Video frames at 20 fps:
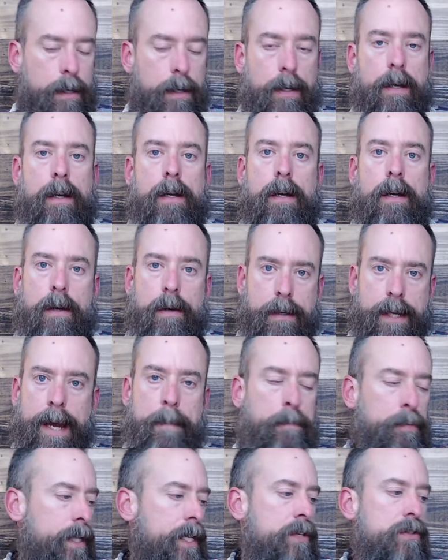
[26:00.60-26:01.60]
Okay,
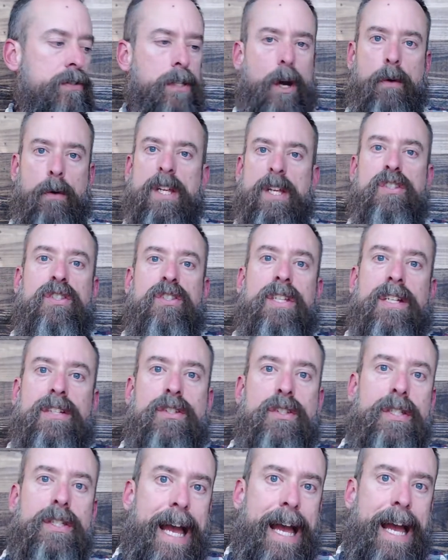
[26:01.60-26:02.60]
please note, this is
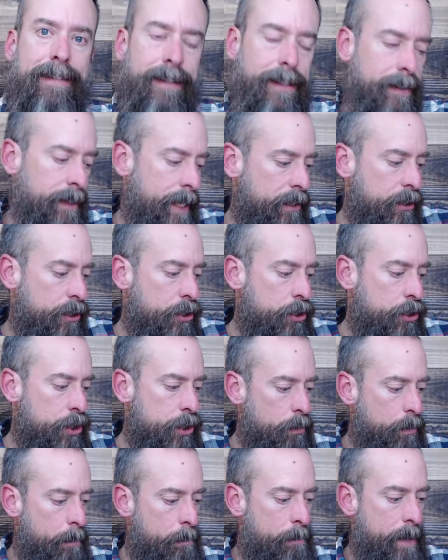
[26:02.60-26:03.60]
exactly like
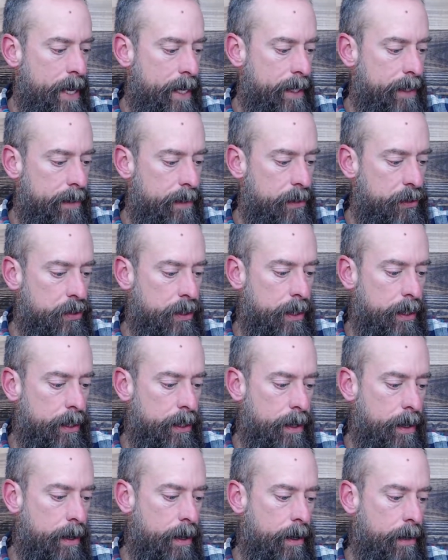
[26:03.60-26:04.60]
Yeshua back in the
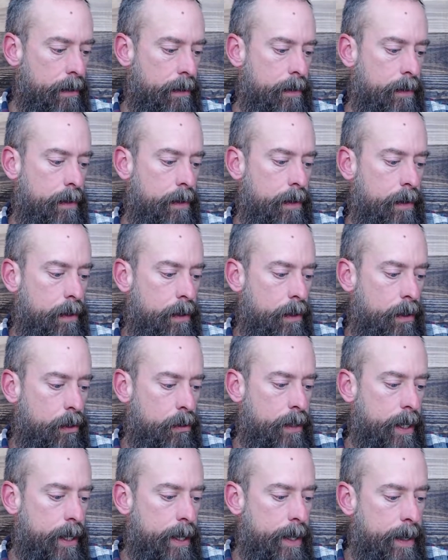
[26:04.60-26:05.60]
synagogue.
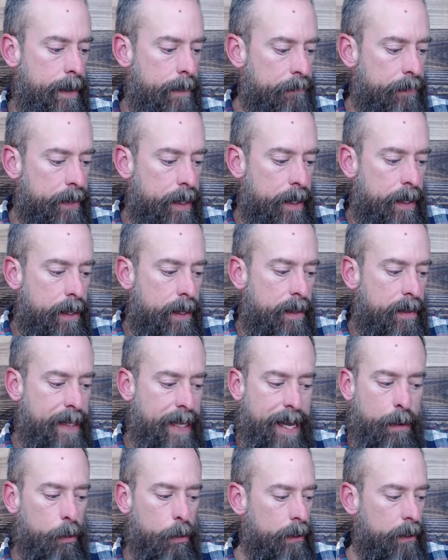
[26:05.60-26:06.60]
Okay, they
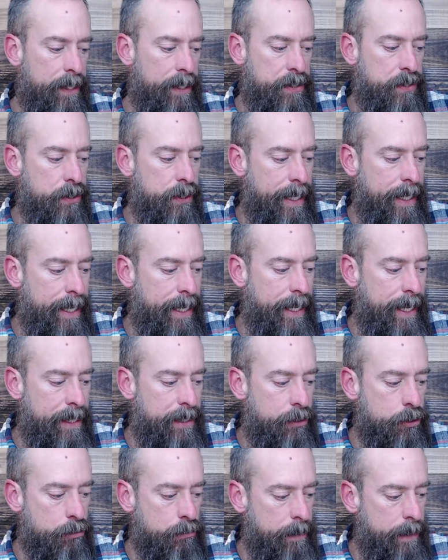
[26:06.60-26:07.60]
were listening,
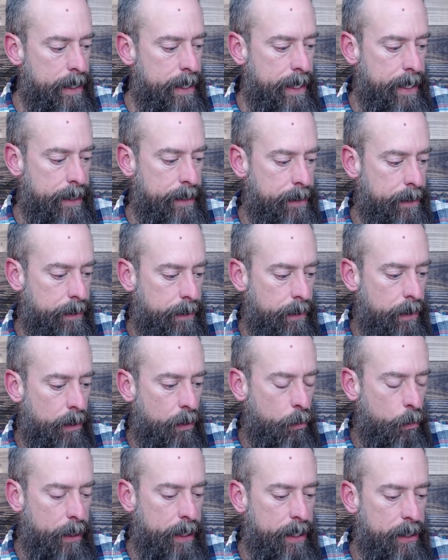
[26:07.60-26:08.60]
intrigued
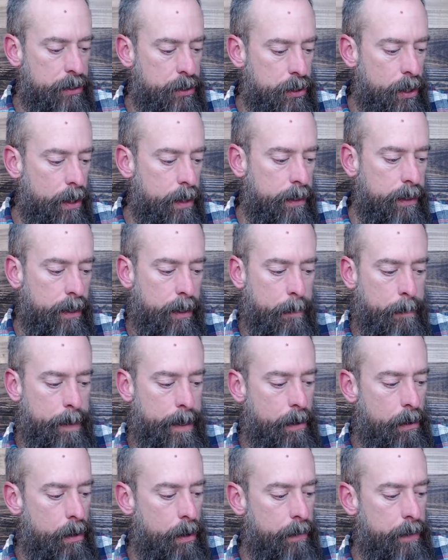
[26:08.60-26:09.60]
when he's talking about
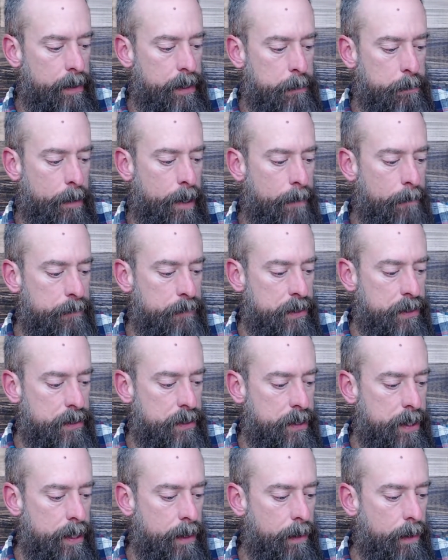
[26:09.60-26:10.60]
all these prophecies
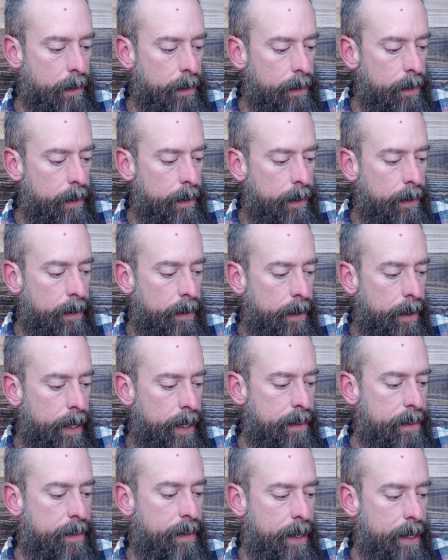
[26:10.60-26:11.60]
here. And
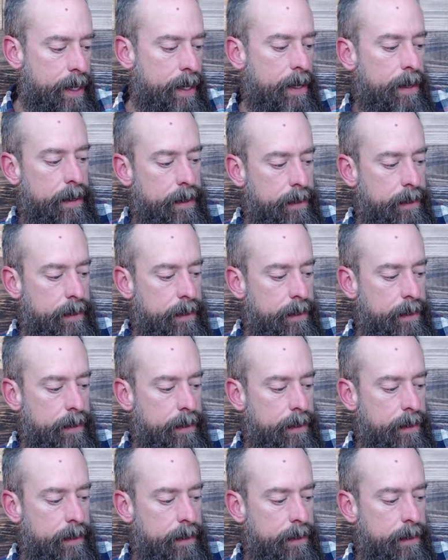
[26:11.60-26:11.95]
then